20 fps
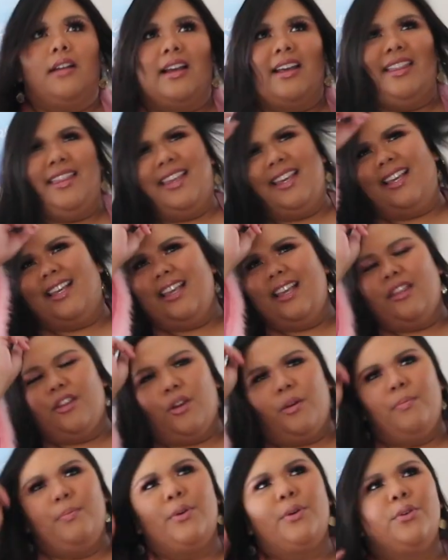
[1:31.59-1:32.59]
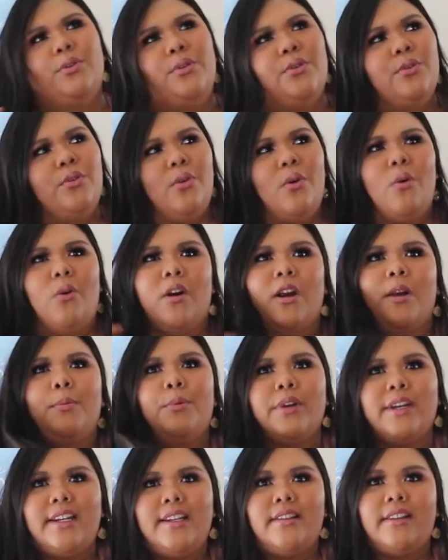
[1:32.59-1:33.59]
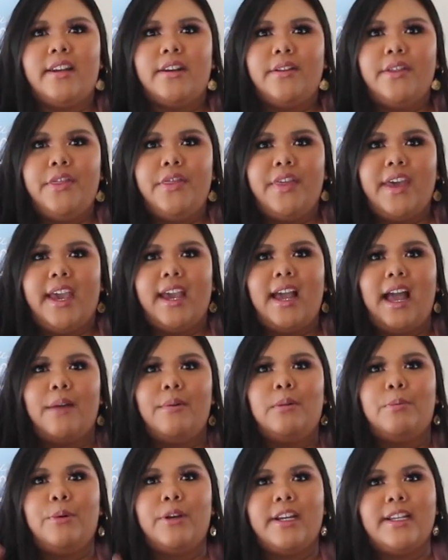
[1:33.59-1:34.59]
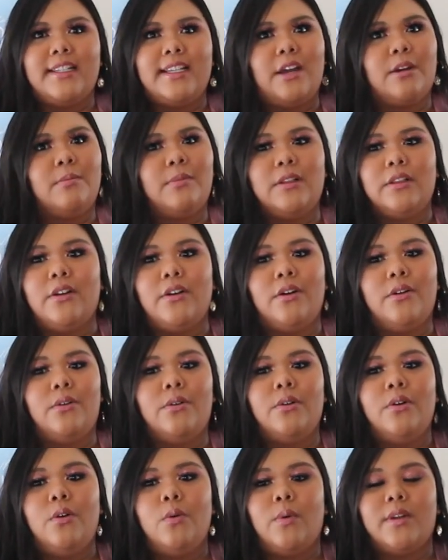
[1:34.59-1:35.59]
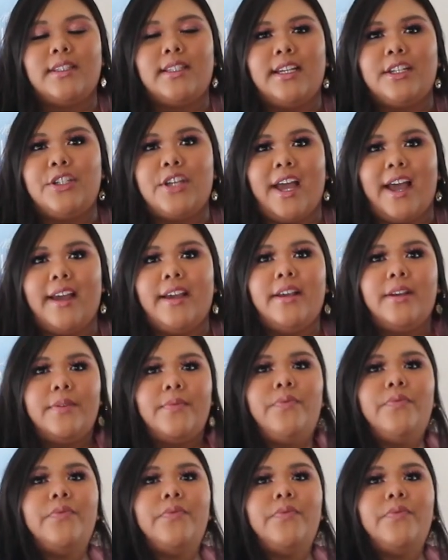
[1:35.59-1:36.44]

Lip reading: I think, either Boohoo or A Pretty Little Thing. I will put it down below once I check.